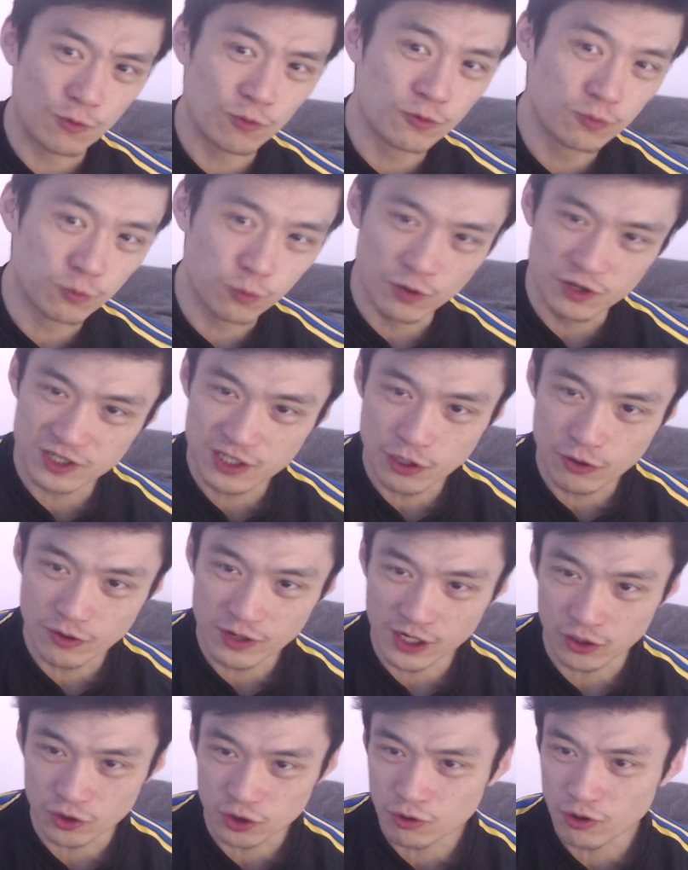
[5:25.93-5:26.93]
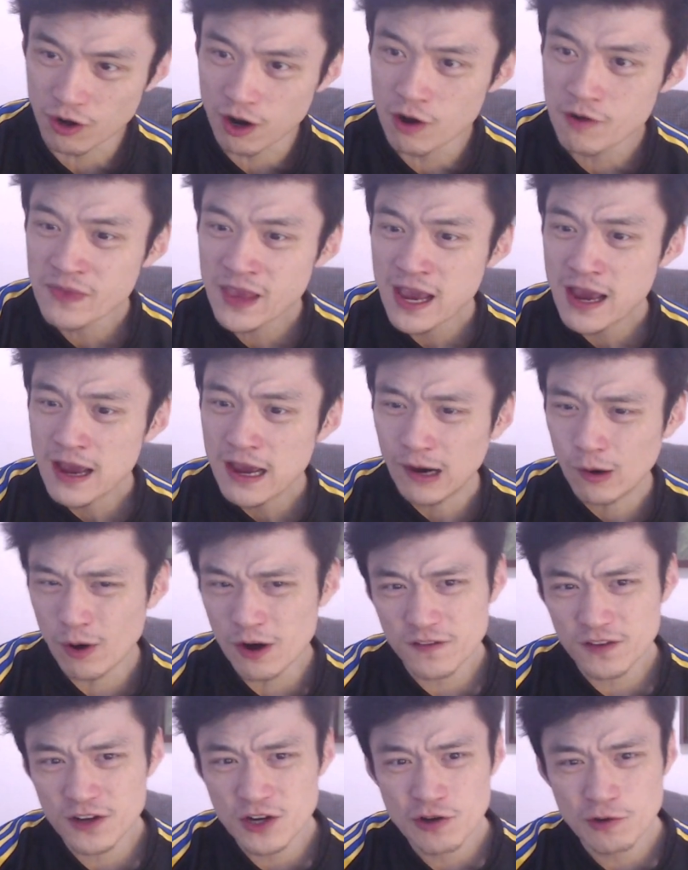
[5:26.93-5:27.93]
were still in control. One
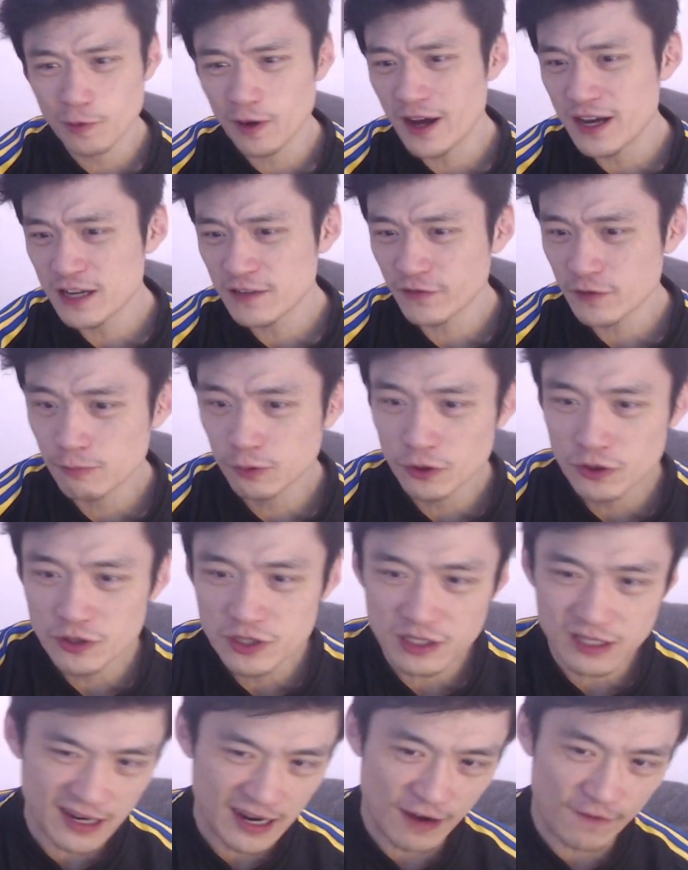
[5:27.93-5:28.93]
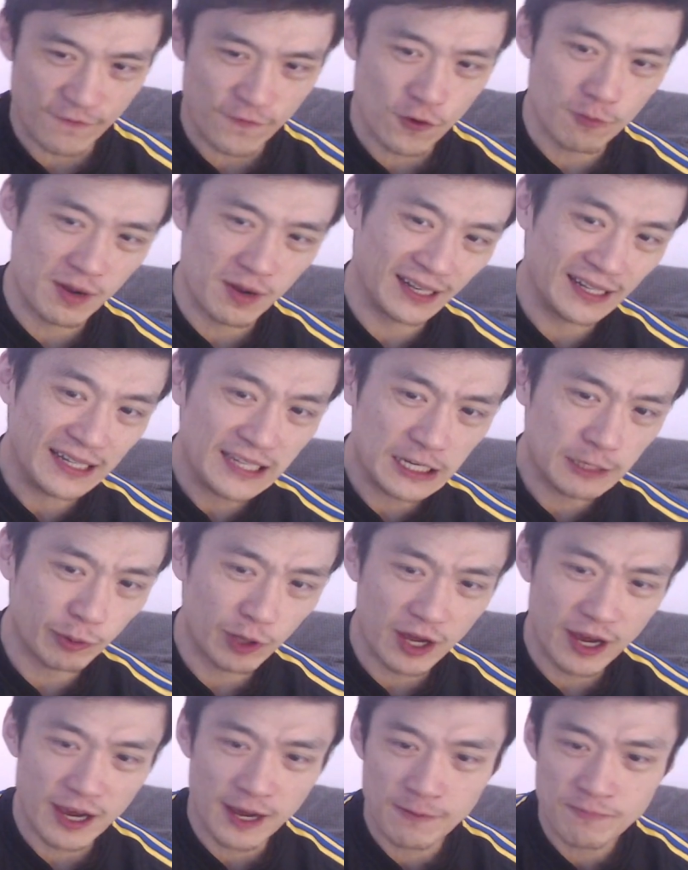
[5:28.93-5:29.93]
of the new players from the Blues, former league
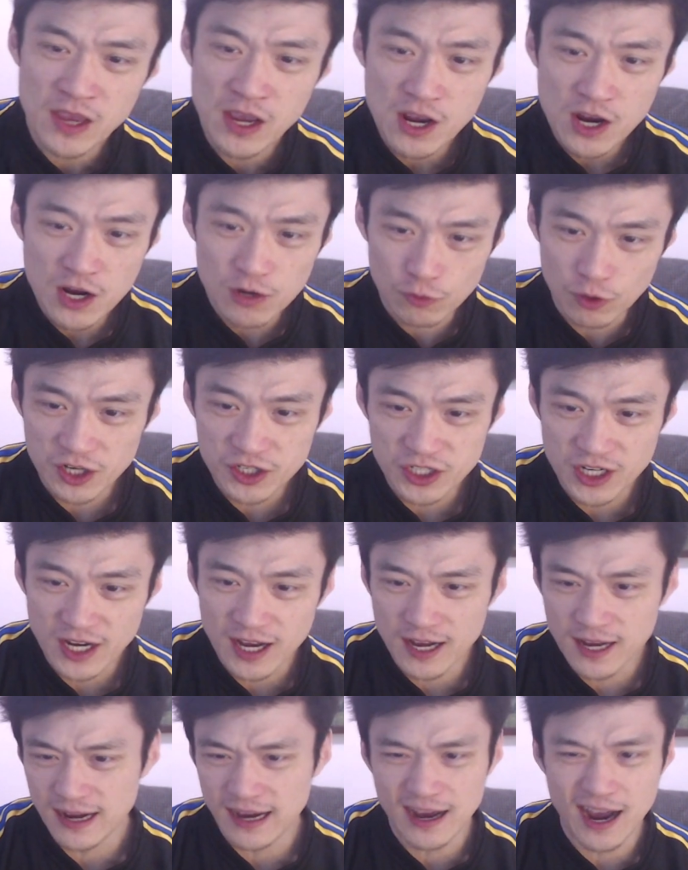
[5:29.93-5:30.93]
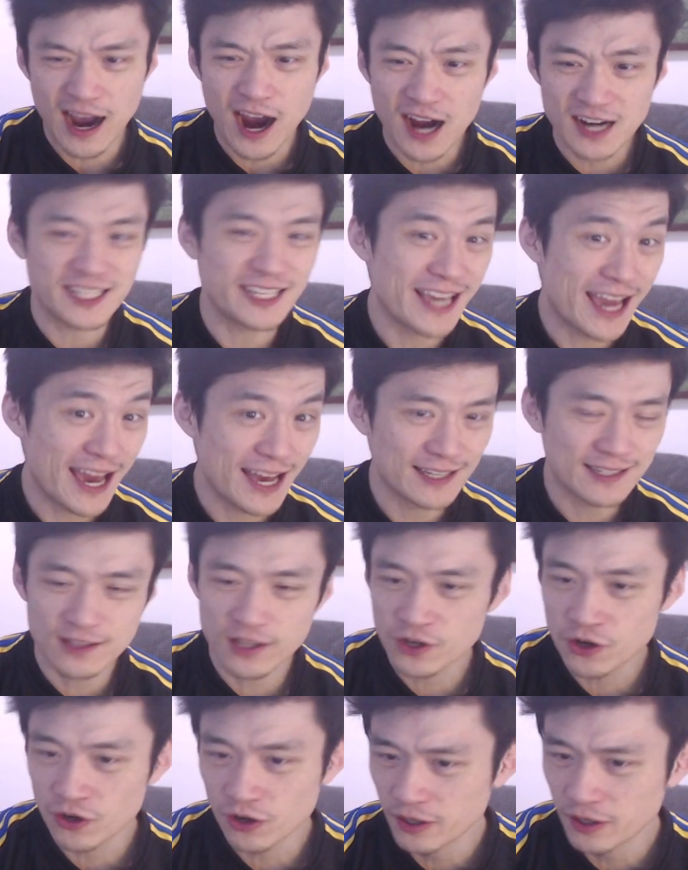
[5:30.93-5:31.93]
player, Roger RTS, they
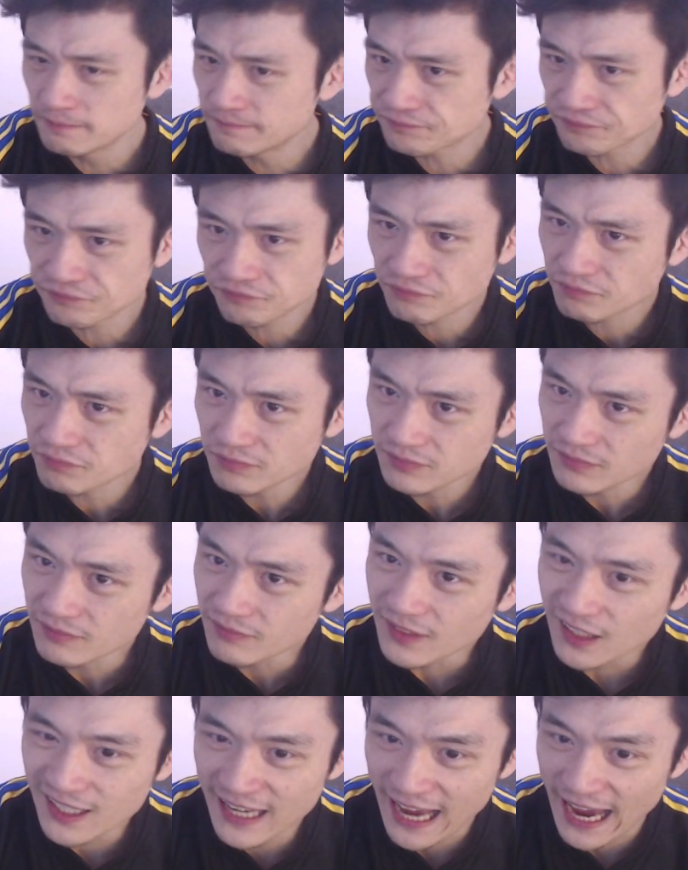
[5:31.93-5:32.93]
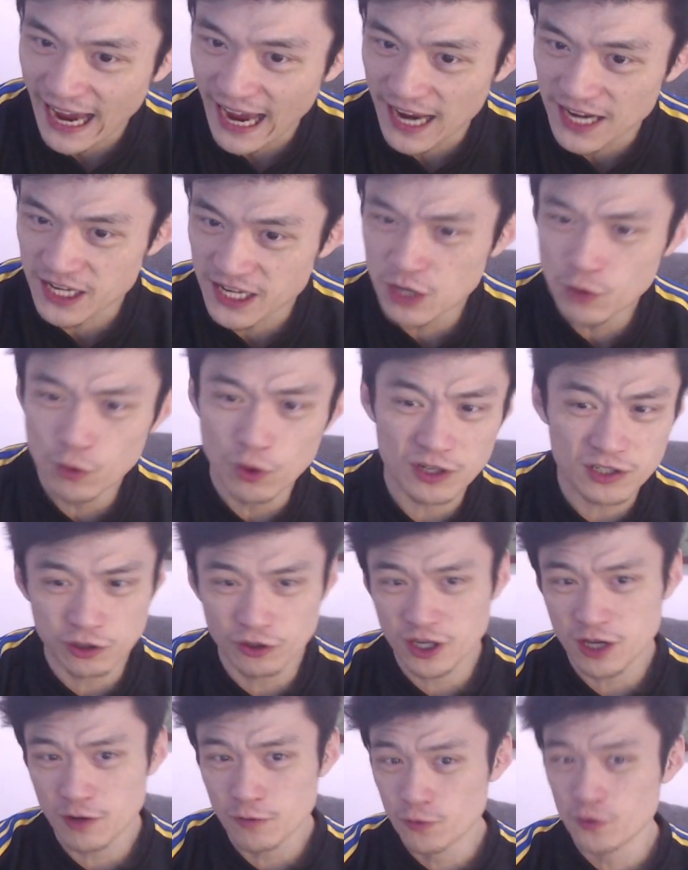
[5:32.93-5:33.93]
call him, and he was
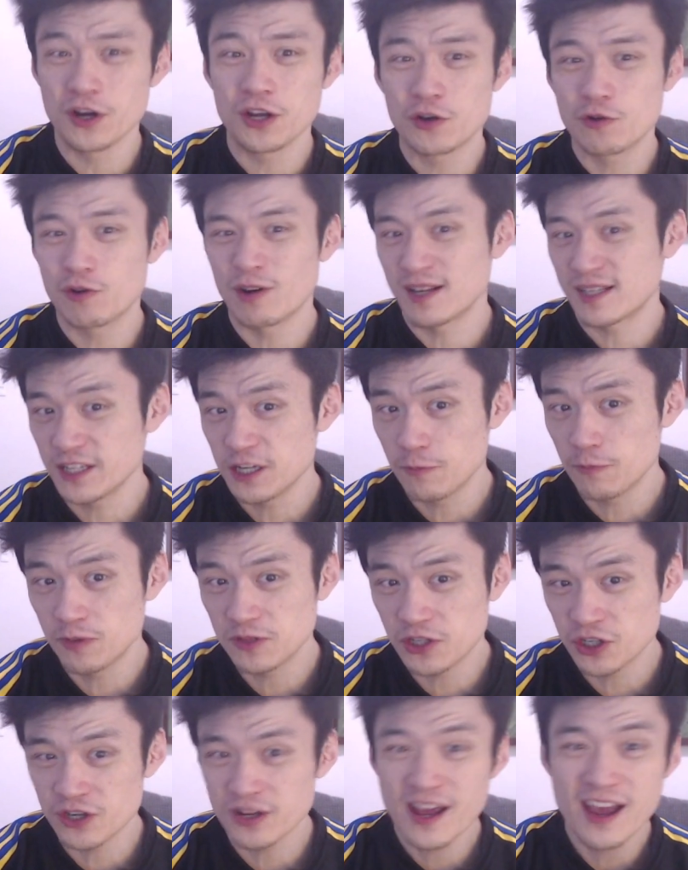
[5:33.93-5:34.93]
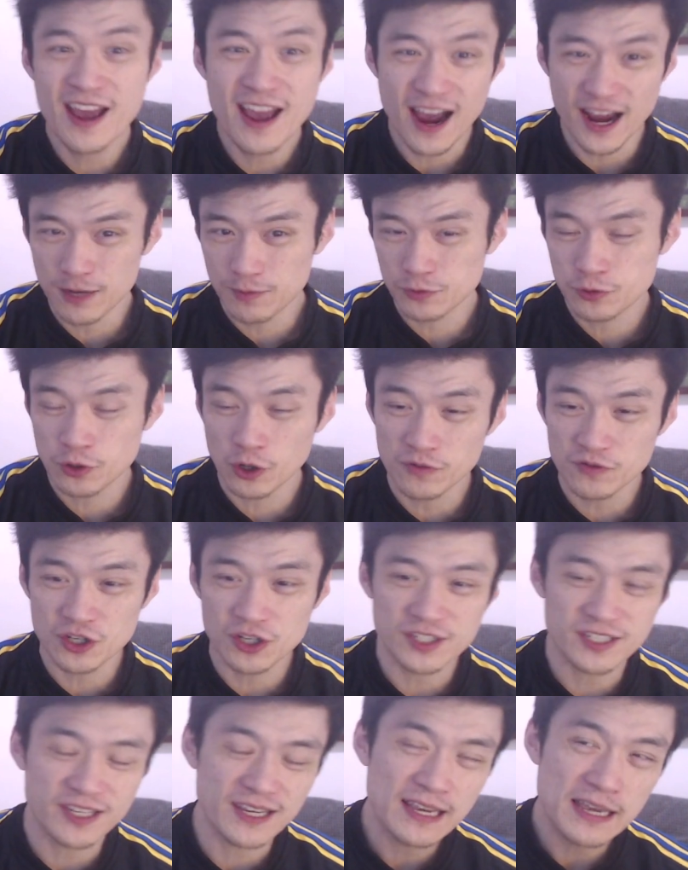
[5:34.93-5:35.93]
looking really good at center position, at number 12
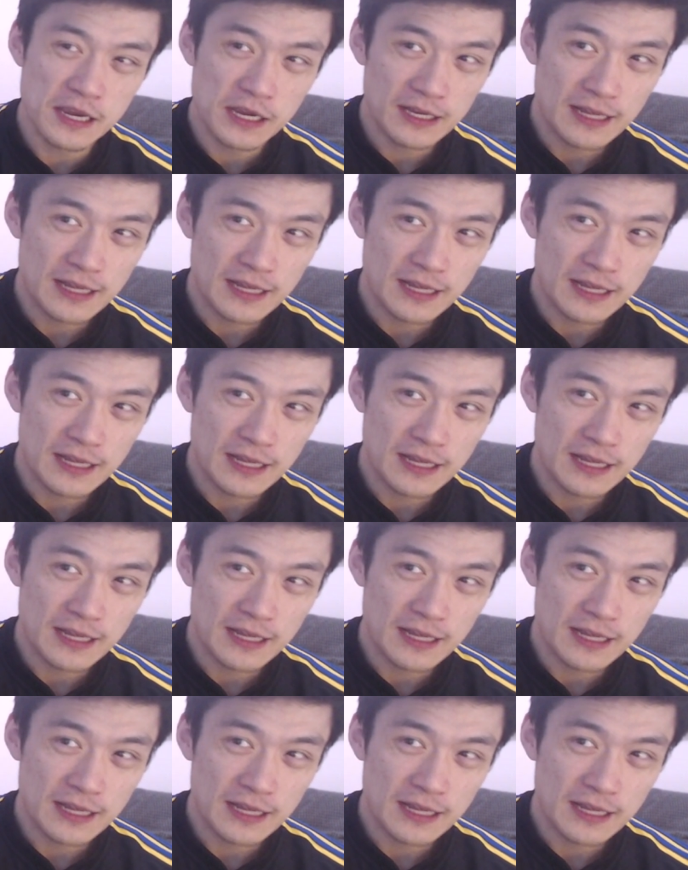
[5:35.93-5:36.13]
jersey.